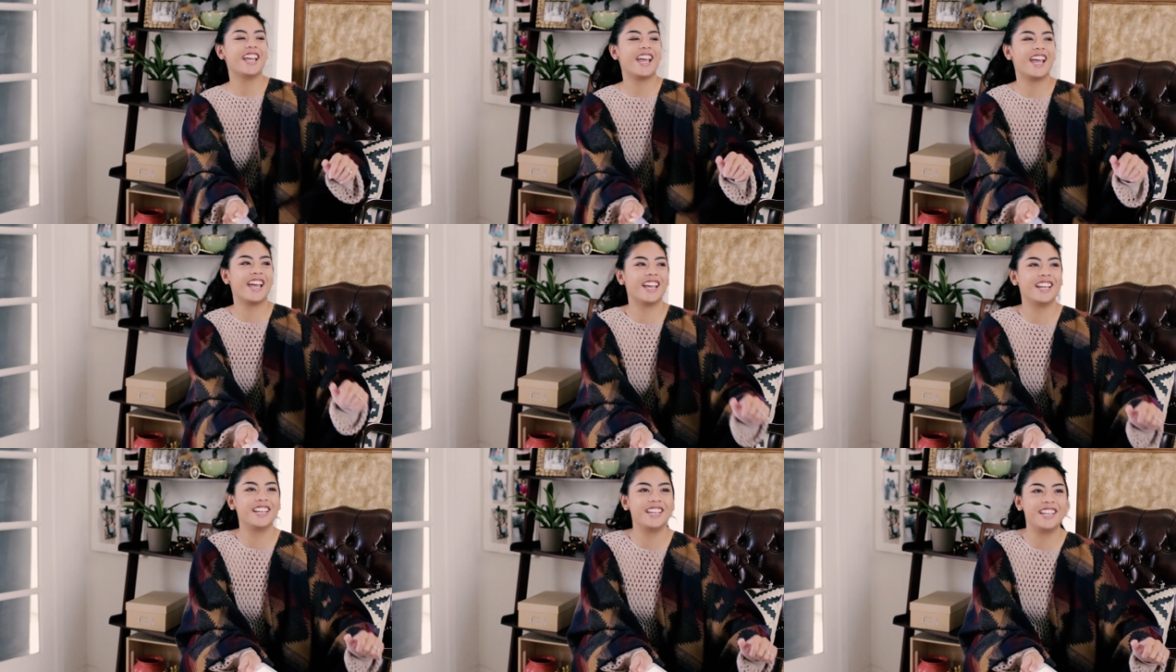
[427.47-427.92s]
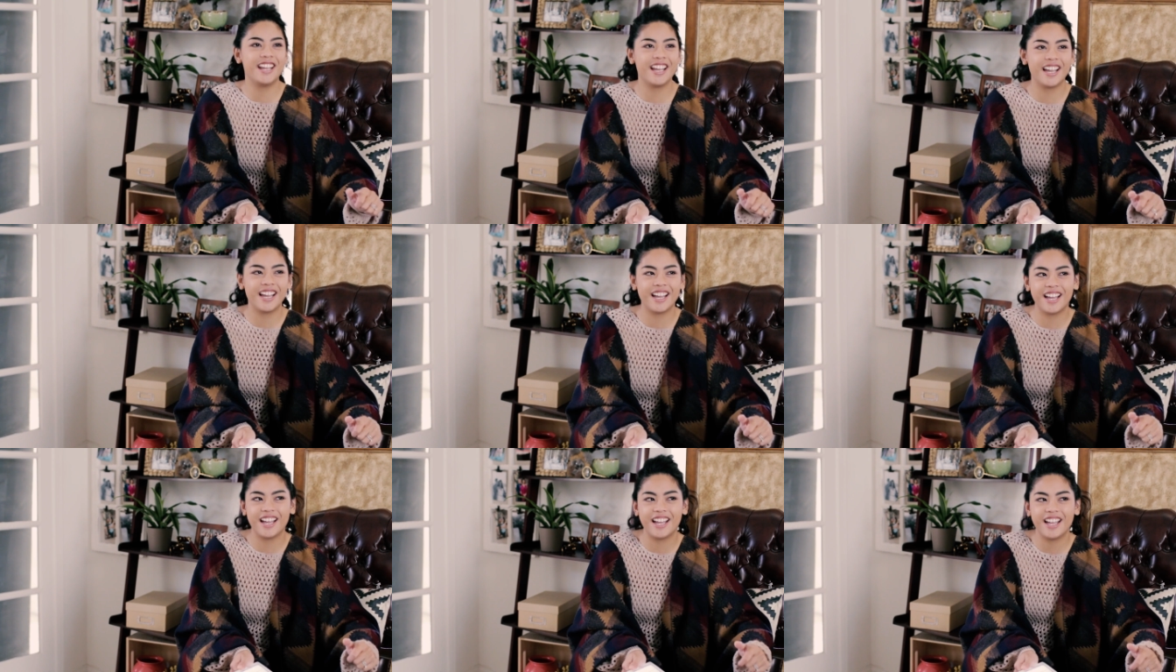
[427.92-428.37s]
and
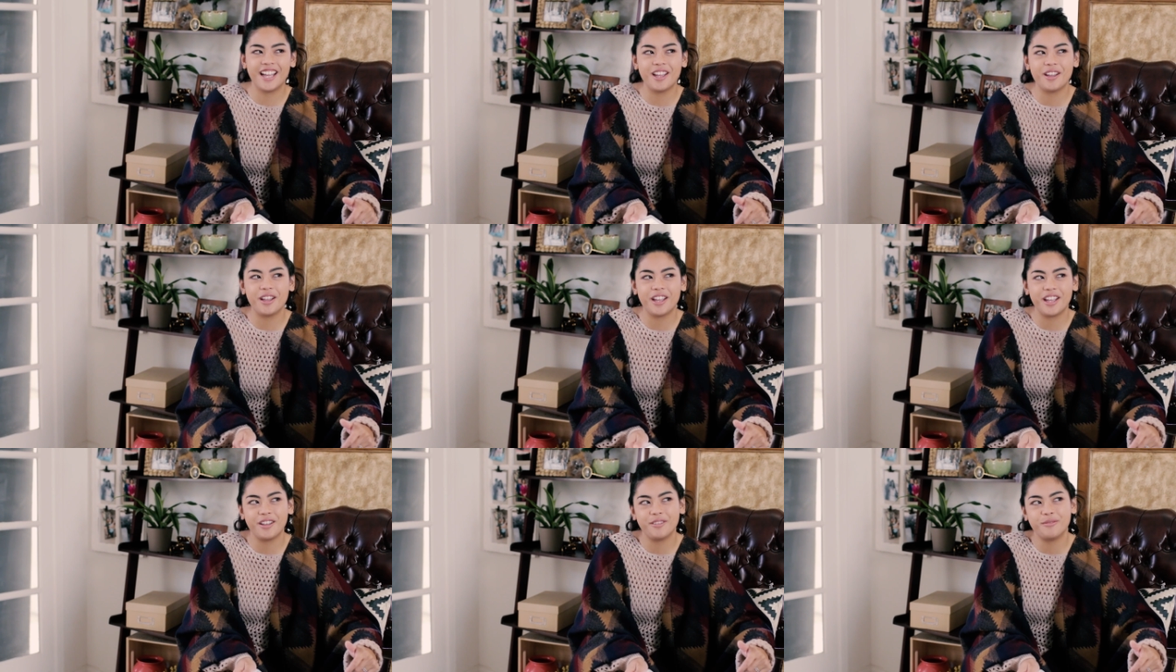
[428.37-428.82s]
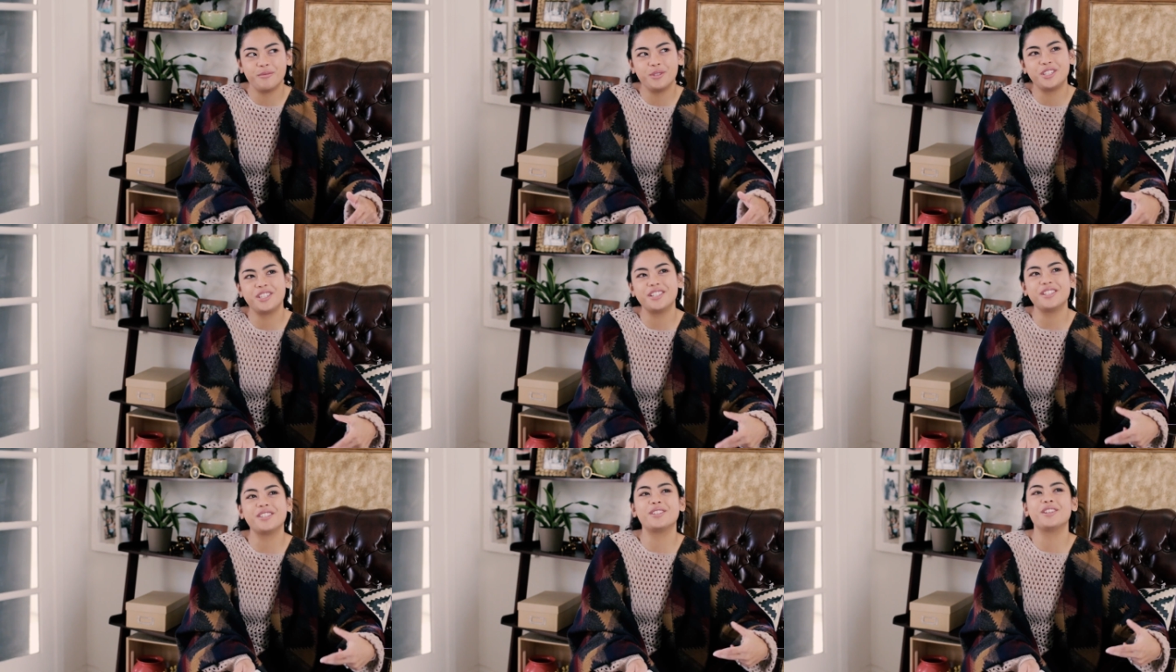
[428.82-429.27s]
it
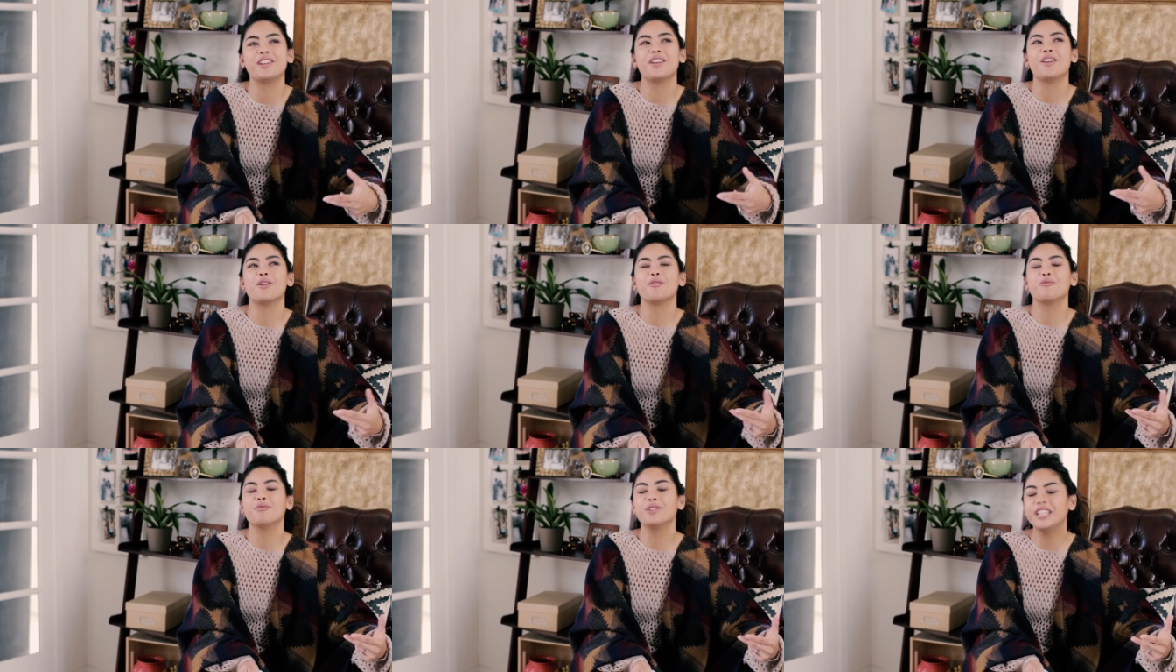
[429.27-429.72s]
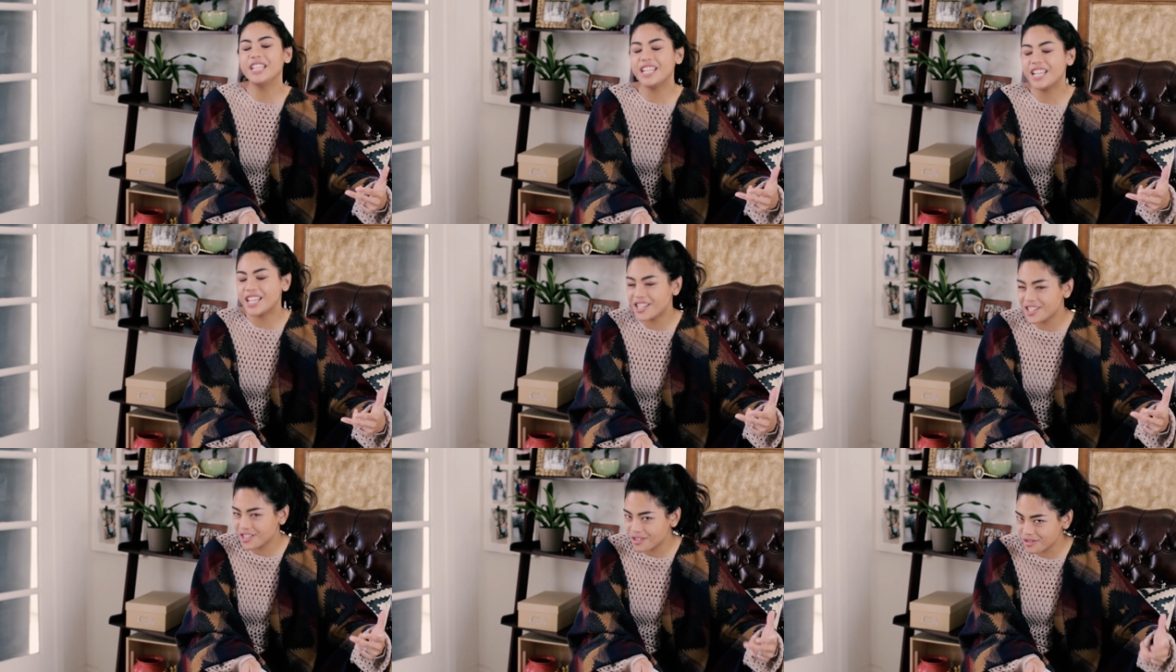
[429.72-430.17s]
was just
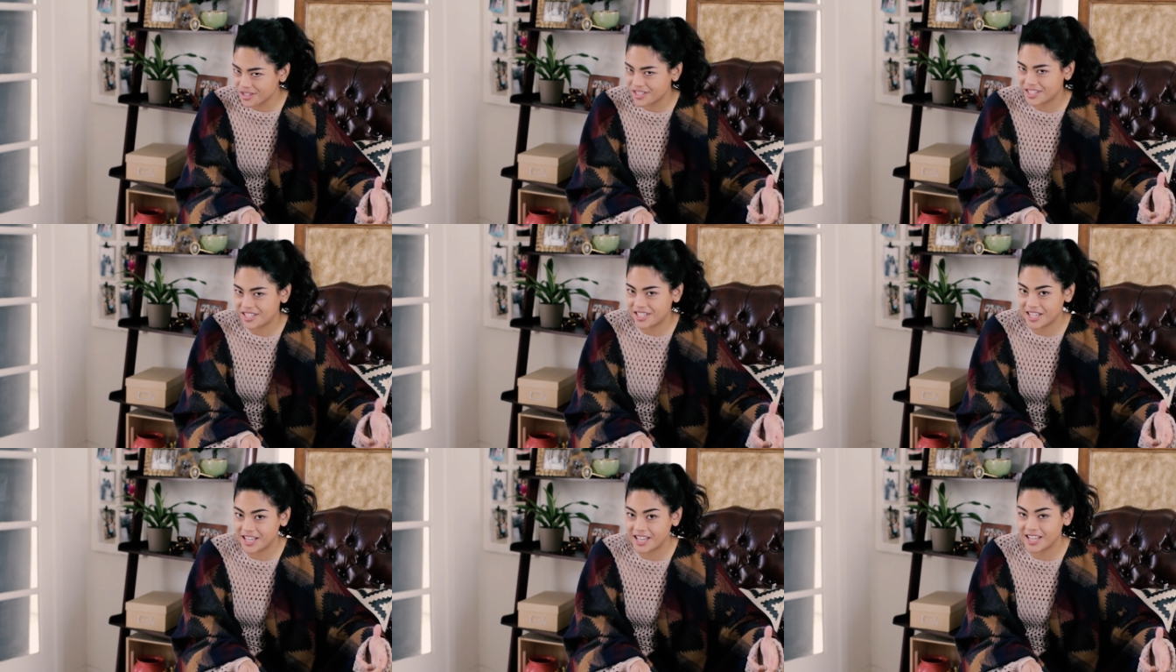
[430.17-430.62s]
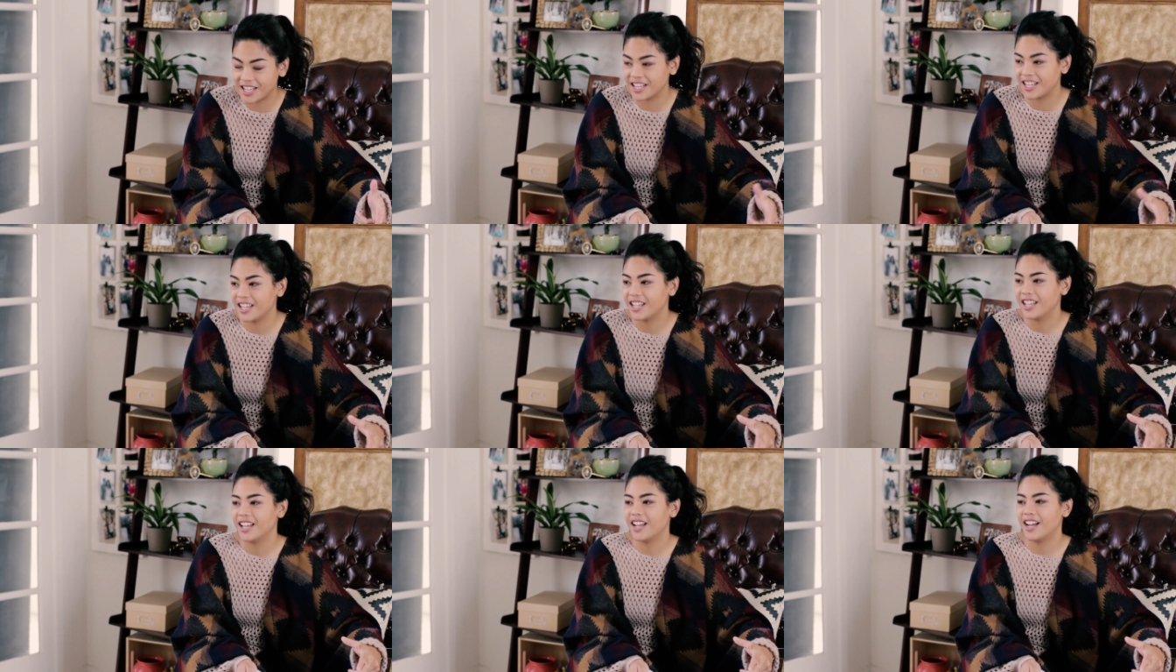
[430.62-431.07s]
really
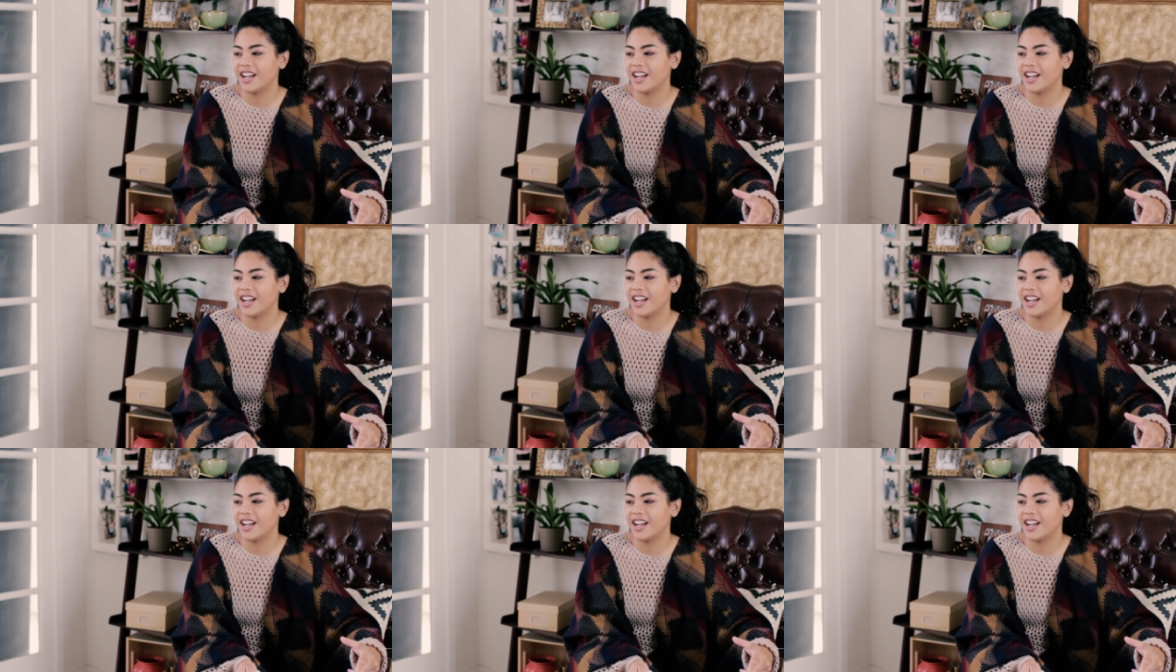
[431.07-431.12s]
interesting